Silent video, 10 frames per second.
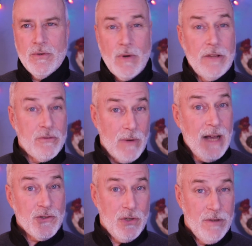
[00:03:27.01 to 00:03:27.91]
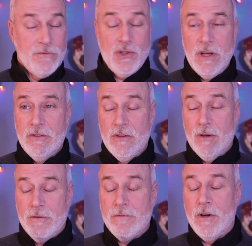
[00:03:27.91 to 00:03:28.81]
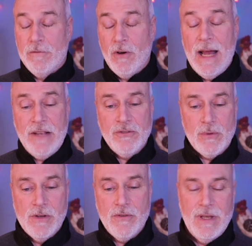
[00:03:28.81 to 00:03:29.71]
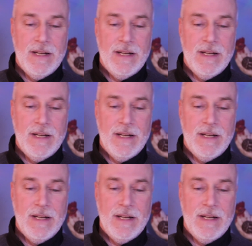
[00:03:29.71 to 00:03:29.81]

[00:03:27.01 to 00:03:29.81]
resurrection of Jesus, of Lazarus,